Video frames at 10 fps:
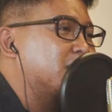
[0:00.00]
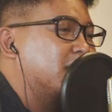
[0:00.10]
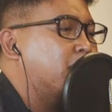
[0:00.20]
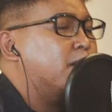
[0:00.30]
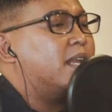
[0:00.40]
you
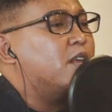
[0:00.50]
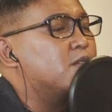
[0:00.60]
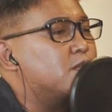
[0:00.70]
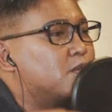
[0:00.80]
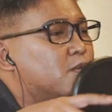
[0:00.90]
can't. But, but then
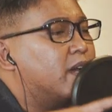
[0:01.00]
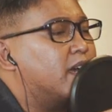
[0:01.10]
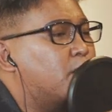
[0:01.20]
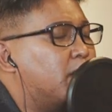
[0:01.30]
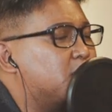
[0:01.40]
you,
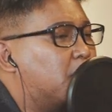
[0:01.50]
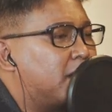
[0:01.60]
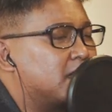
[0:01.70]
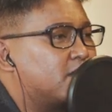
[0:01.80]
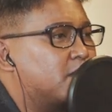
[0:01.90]
where, where's your mask